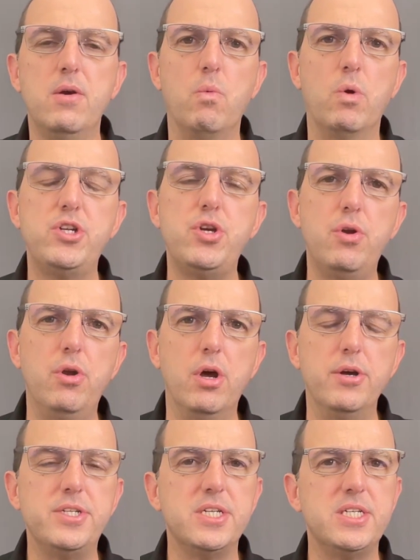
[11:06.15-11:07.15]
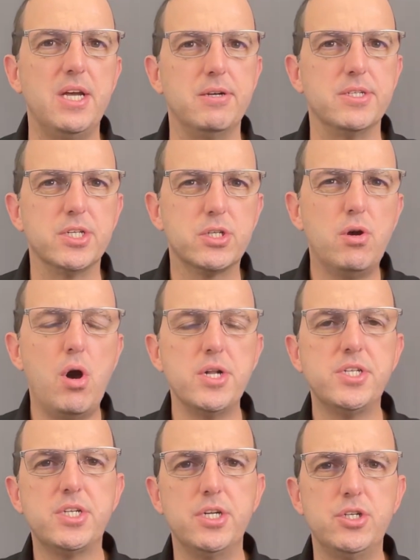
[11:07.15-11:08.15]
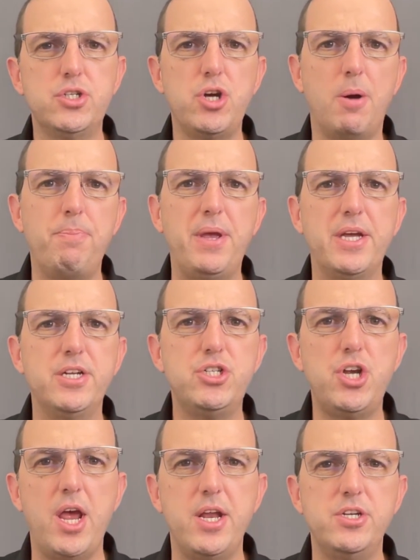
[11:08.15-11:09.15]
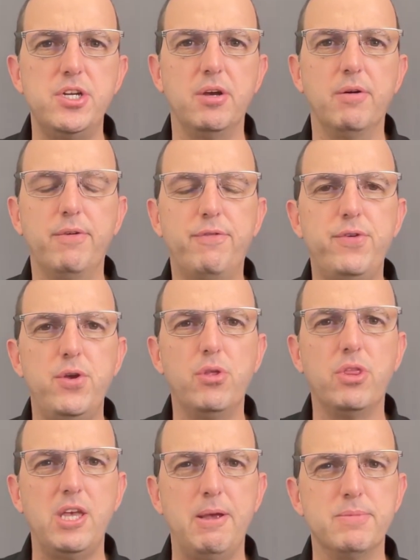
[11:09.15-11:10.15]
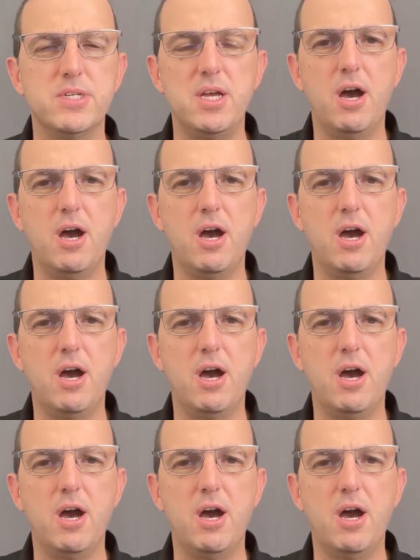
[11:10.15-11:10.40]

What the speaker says: What you notice here is this constant chopping and changing of a few themes.